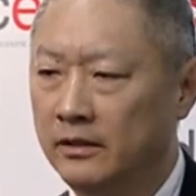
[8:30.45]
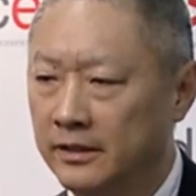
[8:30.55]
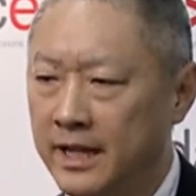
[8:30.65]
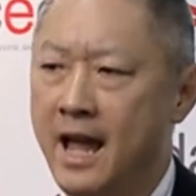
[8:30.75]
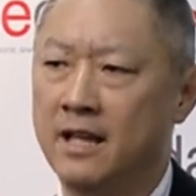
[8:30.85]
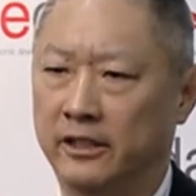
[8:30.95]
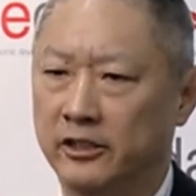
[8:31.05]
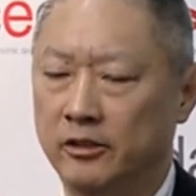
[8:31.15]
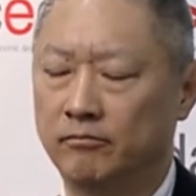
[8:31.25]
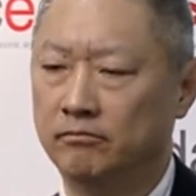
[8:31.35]
the
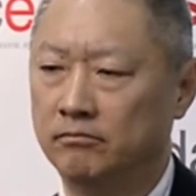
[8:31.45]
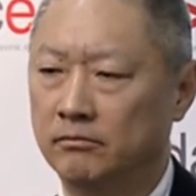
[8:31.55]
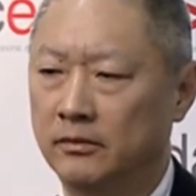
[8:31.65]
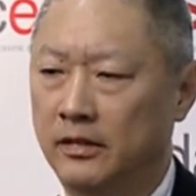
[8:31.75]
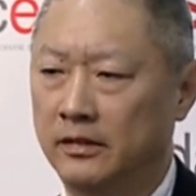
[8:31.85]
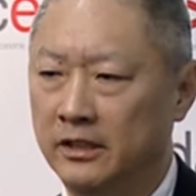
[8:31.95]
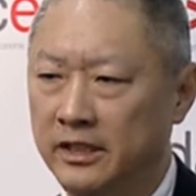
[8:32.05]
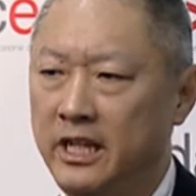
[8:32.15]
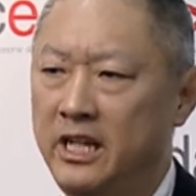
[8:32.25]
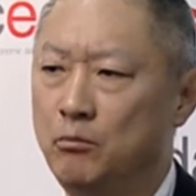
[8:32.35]
talent, the
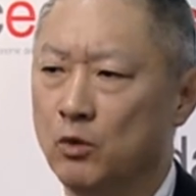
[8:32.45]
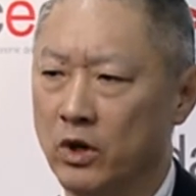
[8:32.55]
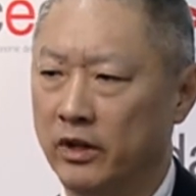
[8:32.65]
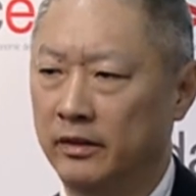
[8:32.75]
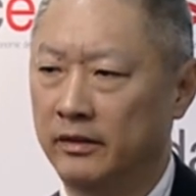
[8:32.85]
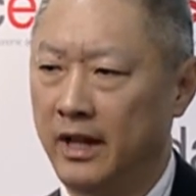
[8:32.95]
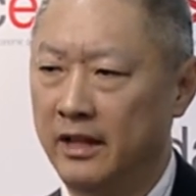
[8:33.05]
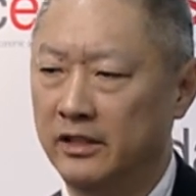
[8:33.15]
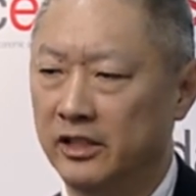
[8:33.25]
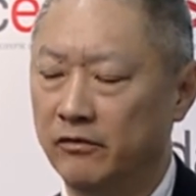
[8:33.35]
teamwork
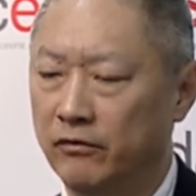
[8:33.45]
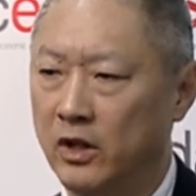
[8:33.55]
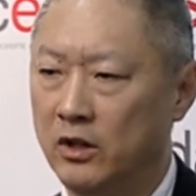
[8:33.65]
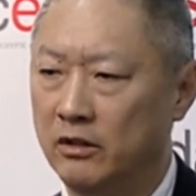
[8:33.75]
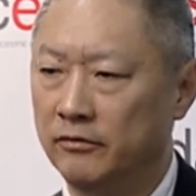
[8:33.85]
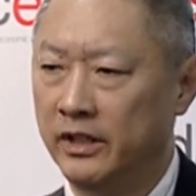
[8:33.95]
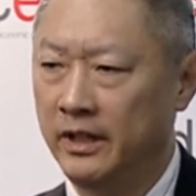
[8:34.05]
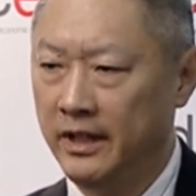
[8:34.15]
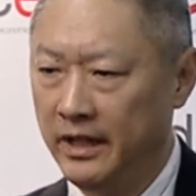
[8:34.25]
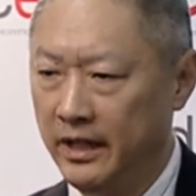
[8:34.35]
that is involved
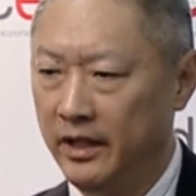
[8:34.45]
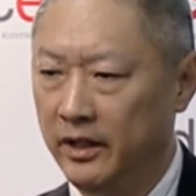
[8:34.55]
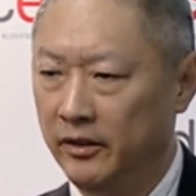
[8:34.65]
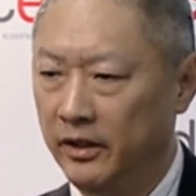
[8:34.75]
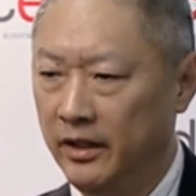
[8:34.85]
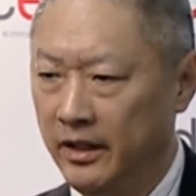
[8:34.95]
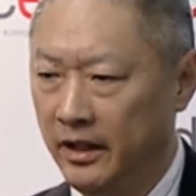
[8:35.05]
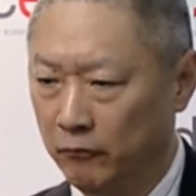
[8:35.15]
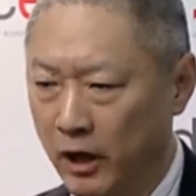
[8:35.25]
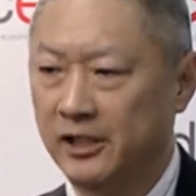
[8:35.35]
in
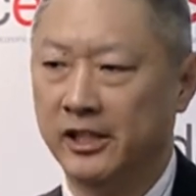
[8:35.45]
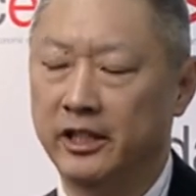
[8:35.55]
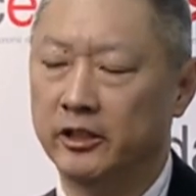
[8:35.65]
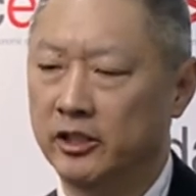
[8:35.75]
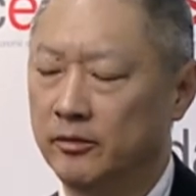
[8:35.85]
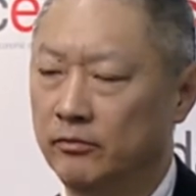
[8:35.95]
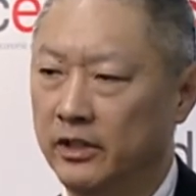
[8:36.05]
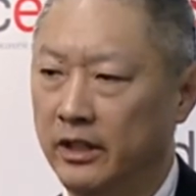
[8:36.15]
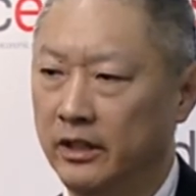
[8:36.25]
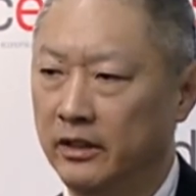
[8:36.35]
resident,
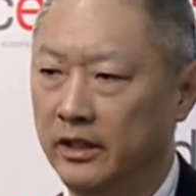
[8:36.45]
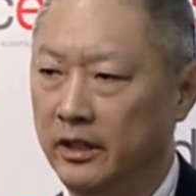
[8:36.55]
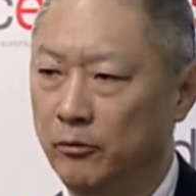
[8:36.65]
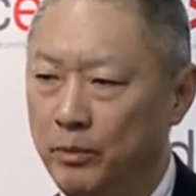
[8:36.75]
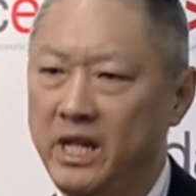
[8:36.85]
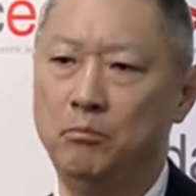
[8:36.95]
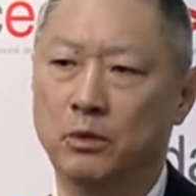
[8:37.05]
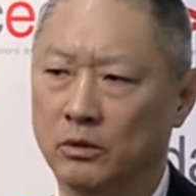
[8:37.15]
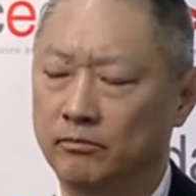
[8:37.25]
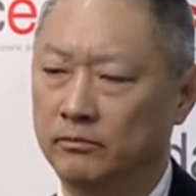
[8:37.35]
in
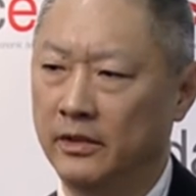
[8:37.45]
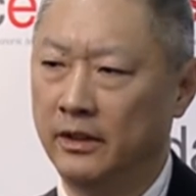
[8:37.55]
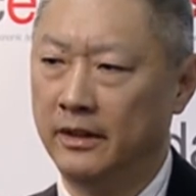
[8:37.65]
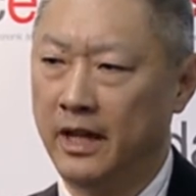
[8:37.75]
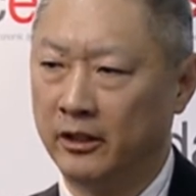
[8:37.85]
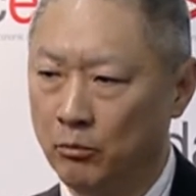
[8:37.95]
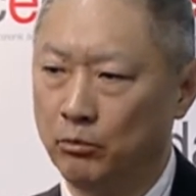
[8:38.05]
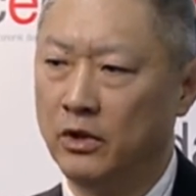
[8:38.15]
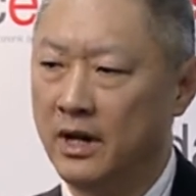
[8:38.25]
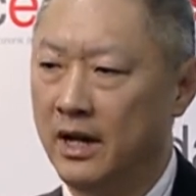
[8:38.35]
people that
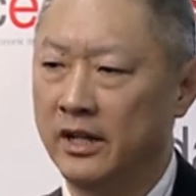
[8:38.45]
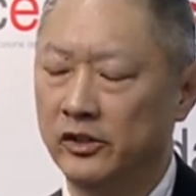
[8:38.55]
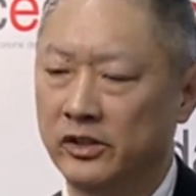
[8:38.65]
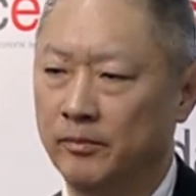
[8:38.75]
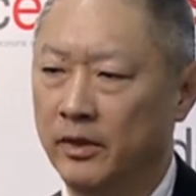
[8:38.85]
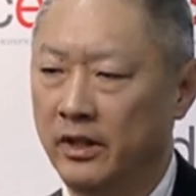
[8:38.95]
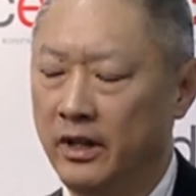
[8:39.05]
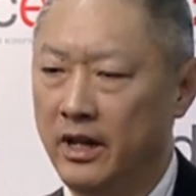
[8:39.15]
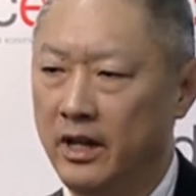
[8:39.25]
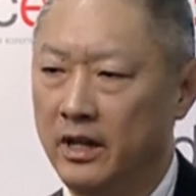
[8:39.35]
comprise
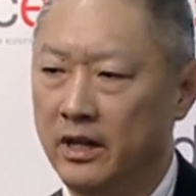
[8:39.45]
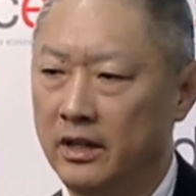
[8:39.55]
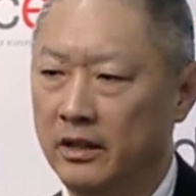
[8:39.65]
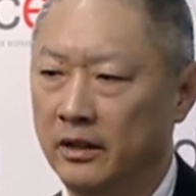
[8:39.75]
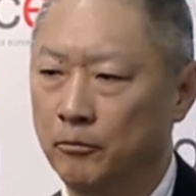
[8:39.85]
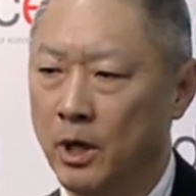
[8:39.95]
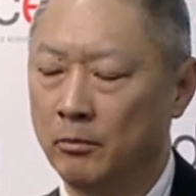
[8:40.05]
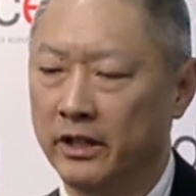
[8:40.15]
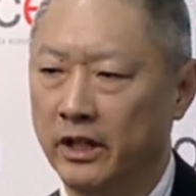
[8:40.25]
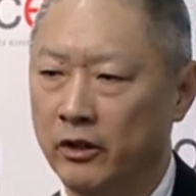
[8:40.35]
a
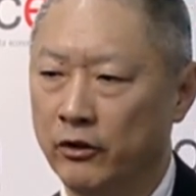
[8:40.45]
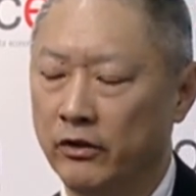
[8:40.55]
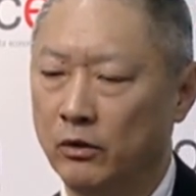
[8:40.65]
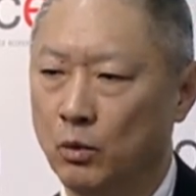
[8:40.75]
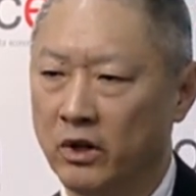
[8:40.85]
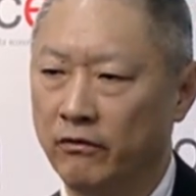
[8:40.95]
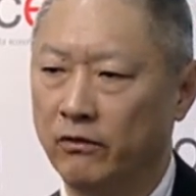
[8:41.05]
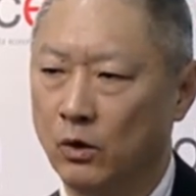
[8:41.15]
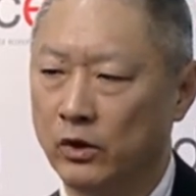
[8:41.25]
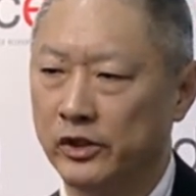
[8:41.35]
public health
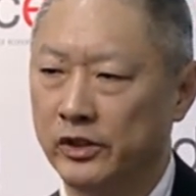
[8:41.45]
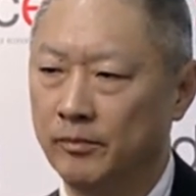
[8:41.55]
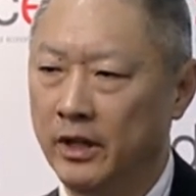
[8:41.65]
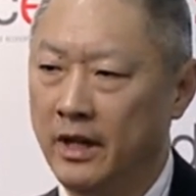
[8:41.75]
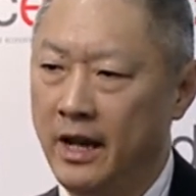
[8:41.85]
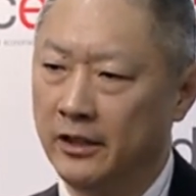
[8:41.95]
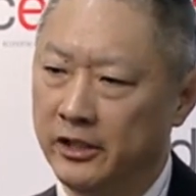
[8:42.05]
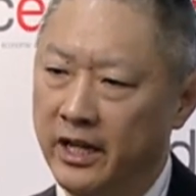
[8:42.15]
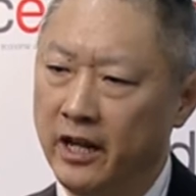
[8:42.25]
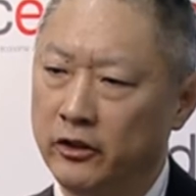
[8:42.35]
workforce.
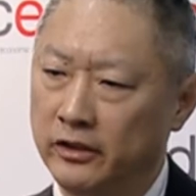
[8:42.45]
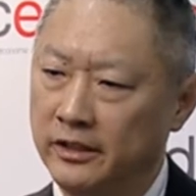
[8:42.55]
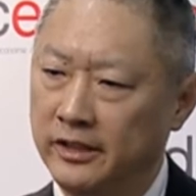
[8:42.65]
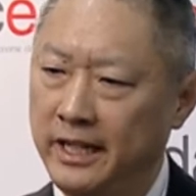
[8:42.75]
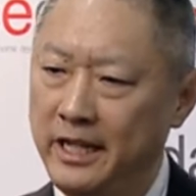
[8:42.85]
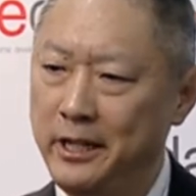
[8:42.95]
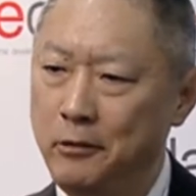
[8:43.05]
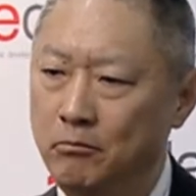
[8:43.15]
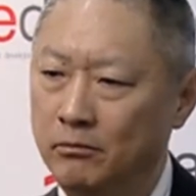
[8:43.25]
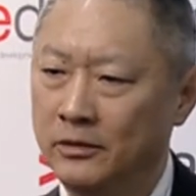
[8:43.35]
And together, the
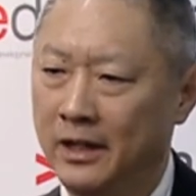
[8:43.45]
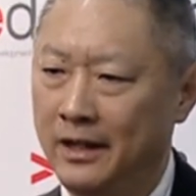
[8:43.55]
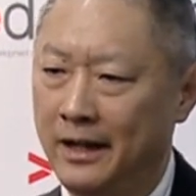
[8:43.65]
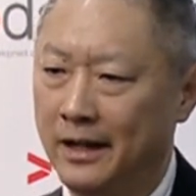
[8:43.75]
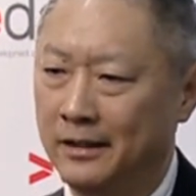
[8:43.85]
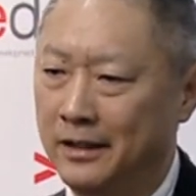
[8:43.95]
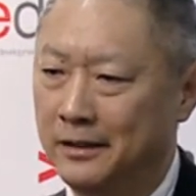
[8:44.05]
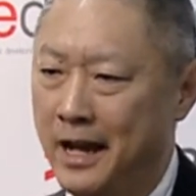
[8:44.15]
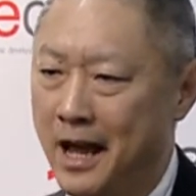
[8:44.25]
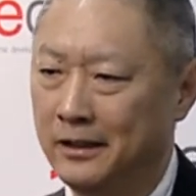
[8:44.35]
team and the
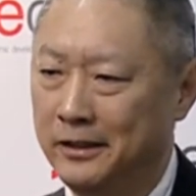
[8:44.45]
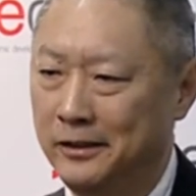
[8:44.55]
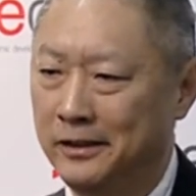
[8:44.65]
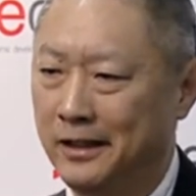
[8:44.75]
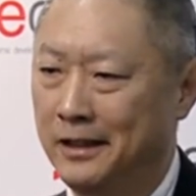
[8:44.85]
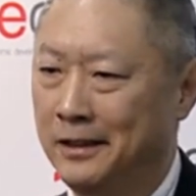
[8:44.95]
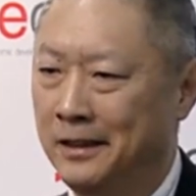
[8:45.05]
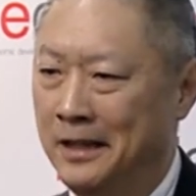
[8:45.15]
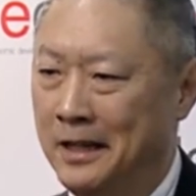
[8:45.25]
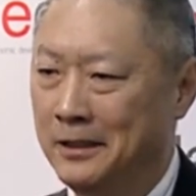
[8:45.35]
talent and
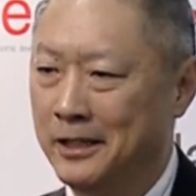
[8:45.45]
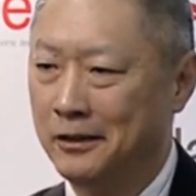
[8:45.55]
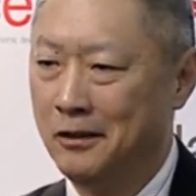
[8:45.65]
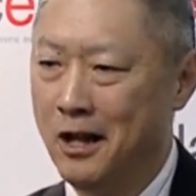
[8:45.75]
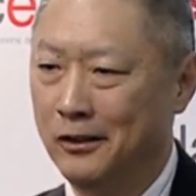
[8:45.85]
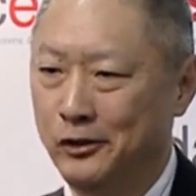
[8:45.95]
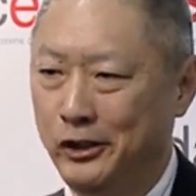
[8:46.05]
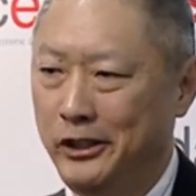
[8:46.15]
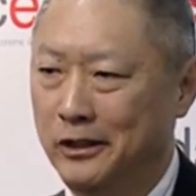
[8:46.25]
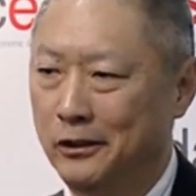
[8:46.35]
the
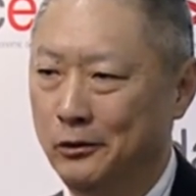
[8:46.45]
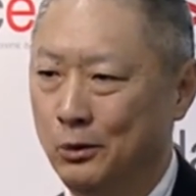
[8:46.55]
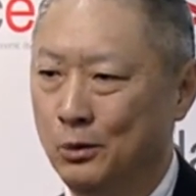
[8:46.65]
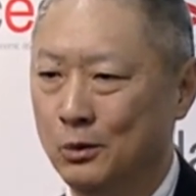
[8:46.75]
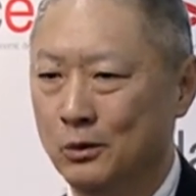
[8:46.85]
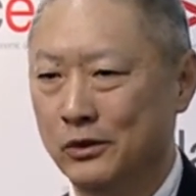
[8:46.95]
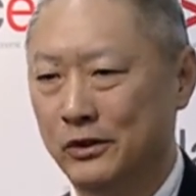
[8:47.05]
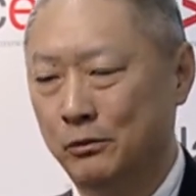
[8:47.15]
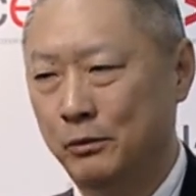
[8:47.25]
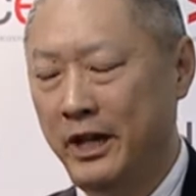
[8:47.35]
technology and the
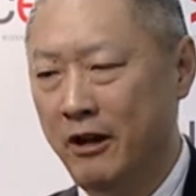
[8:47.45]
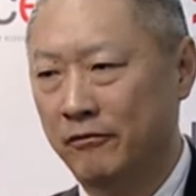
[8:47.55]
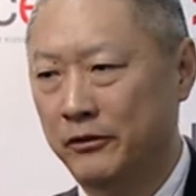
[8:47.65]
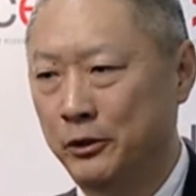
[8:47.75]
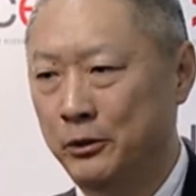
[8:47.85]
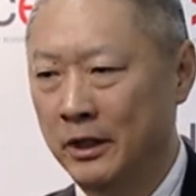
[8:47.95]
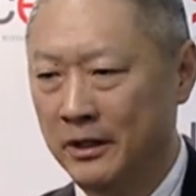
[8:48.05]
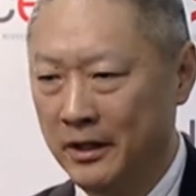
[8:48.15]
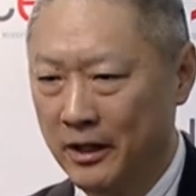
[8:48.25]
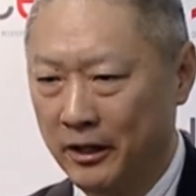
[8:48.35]
tools, we have to
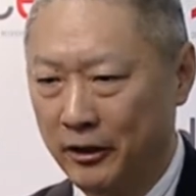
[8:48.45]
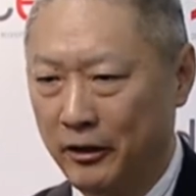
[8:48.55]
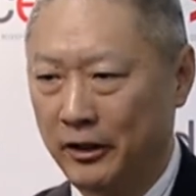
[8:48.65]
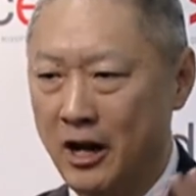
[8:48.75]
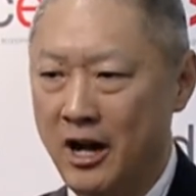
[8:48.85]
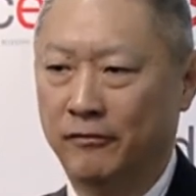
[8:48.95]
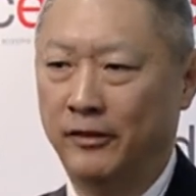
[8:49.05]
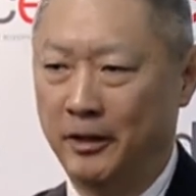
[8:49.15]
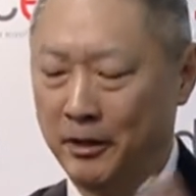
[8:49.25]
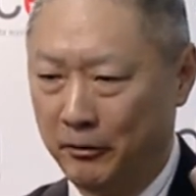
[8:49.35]

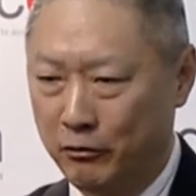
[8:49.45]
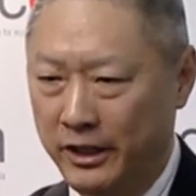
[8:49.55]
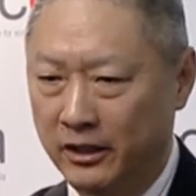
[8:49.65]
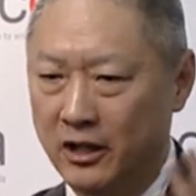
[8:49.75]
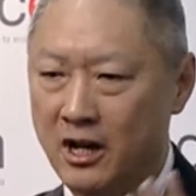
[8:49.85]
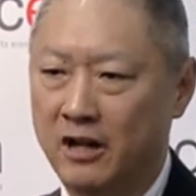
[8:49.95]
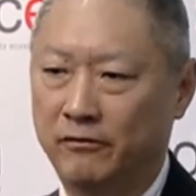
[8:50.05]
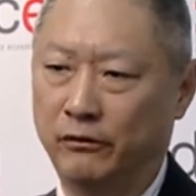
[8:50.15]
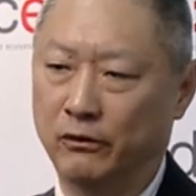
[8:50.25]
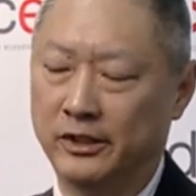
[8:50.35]
create a
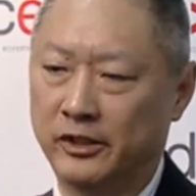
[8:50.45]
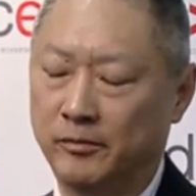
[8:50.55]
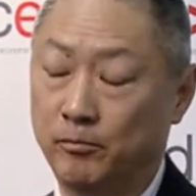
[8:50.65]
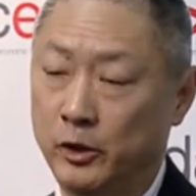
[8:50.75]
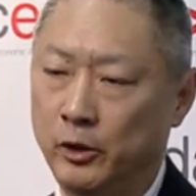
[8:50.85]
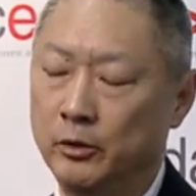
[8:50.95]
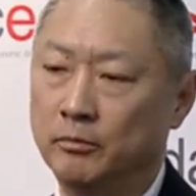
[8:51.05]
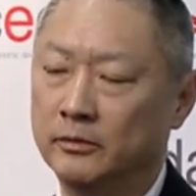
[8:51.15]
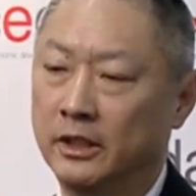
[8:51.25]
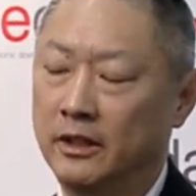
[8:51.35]
confluence
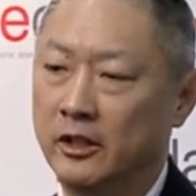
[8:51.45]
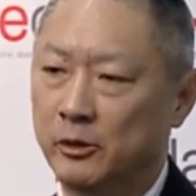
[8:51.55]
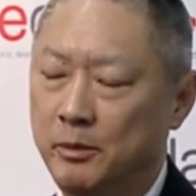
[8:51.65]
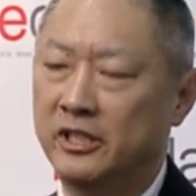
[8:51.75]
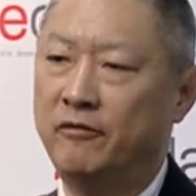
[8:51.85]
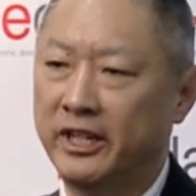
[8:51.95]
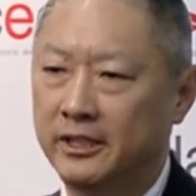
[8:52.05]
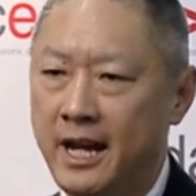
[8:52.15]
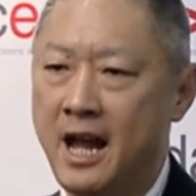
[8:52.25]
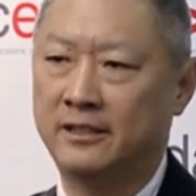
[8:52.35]
to
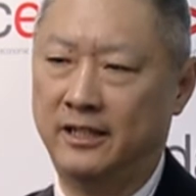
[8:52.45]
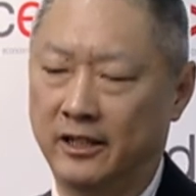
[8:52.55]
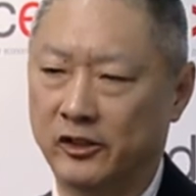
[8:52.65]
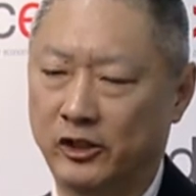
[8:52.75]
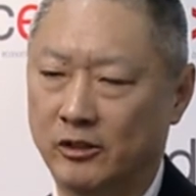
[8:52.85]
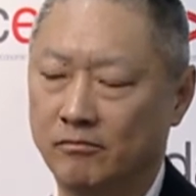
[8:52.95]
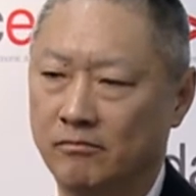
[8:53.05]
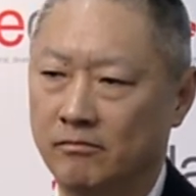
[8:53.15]
specific tactics,